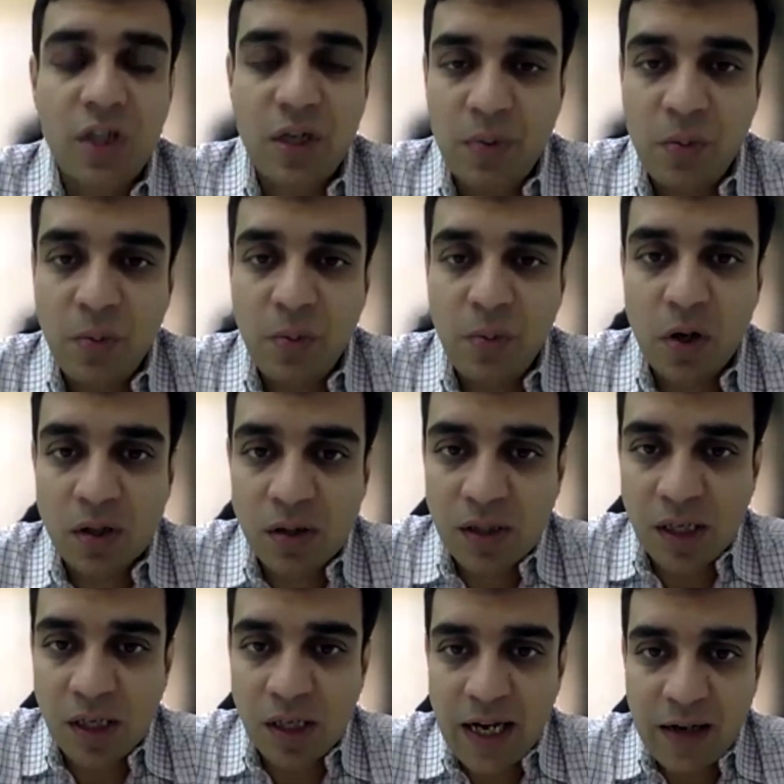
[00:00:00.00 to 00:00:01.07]
JP
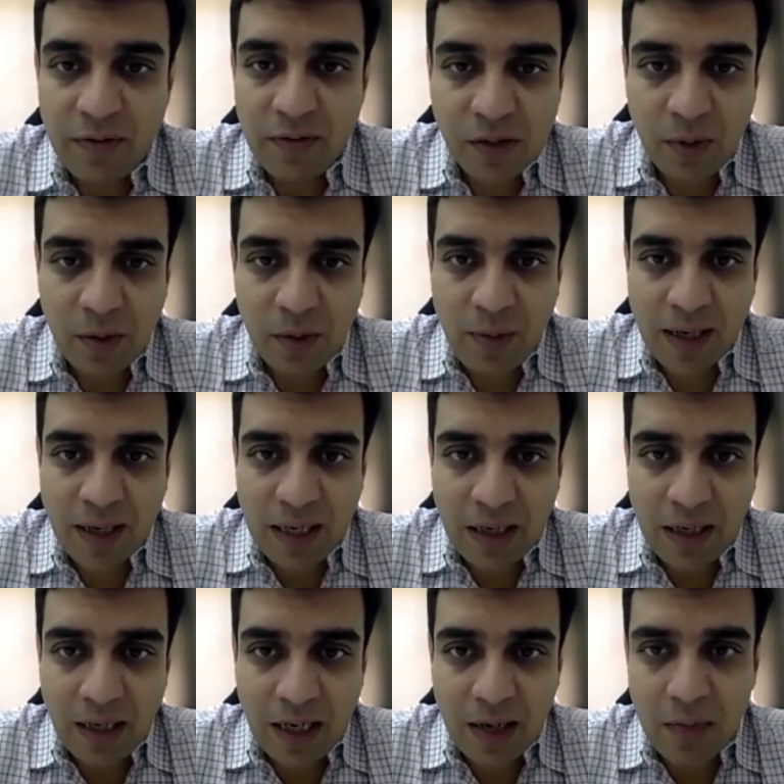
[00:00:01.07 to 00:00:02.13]
Morgan's India investment
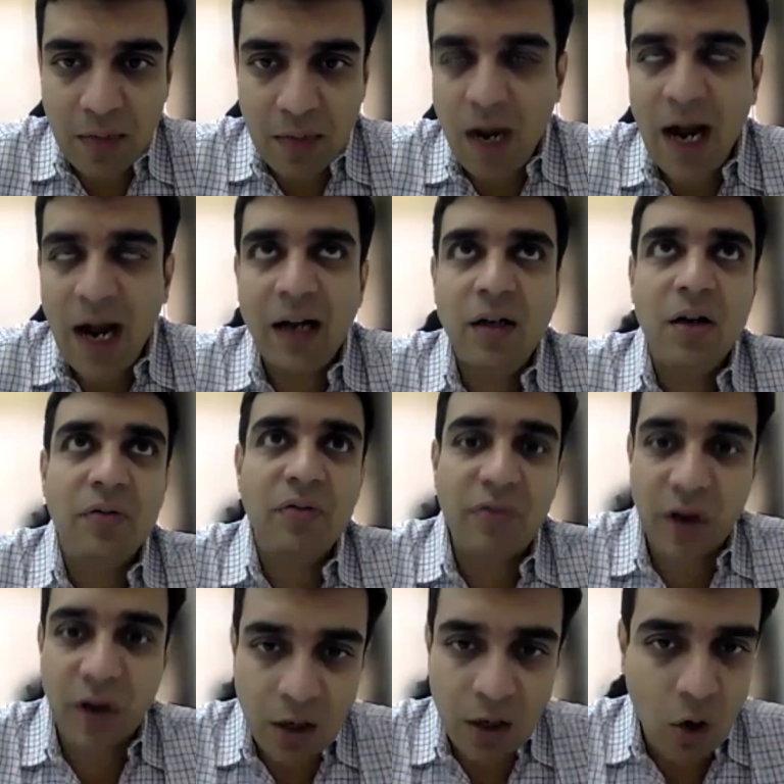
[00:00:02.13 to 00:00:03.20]
banking team and a
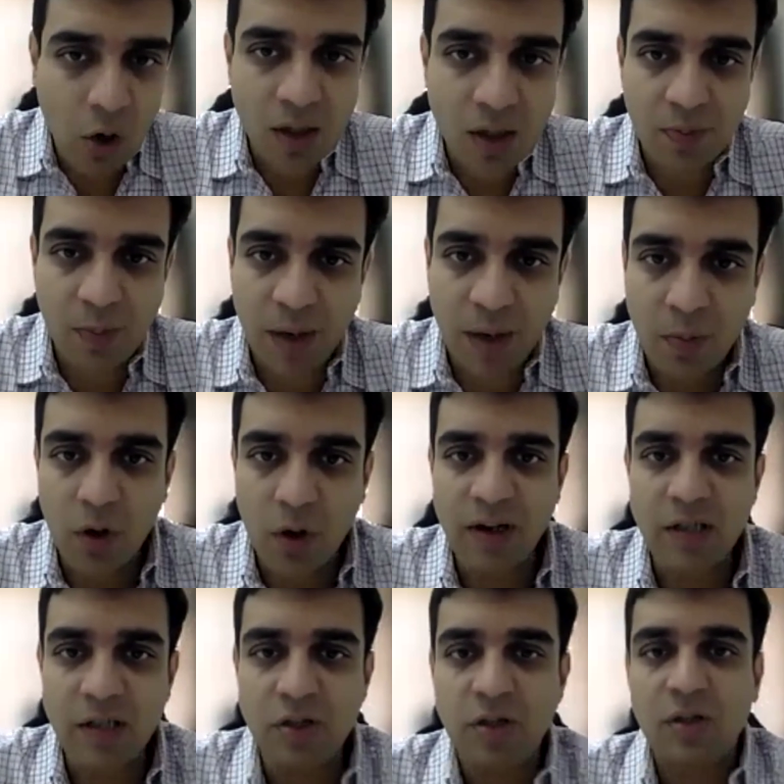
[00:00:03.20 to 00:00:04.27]
fund called
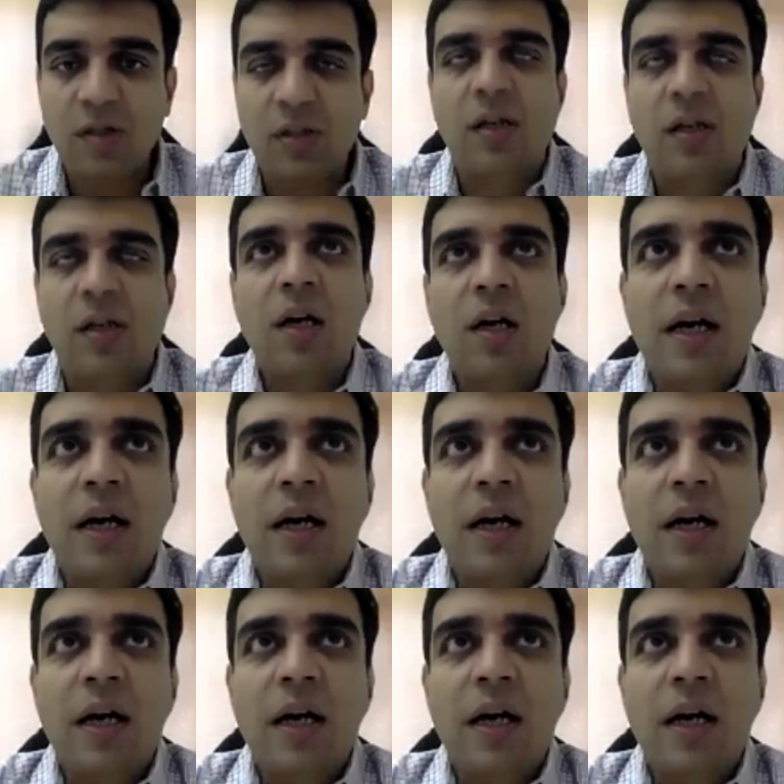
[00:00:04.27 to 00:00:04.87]
Springboard Ventures.